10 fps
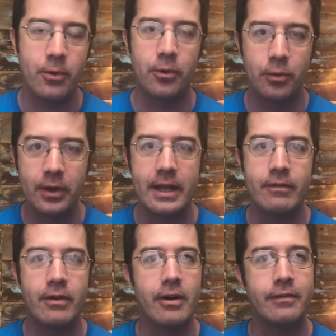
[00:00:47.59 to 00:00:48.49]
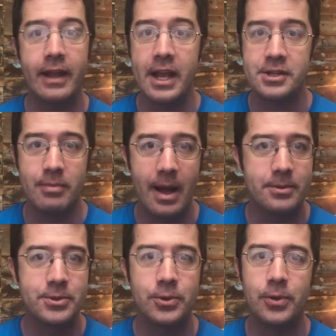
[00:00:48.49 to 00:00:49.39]
We were really involved, vacation Bible
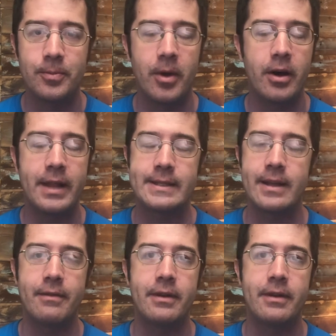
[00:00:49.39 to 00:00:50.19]
school, all that stuff.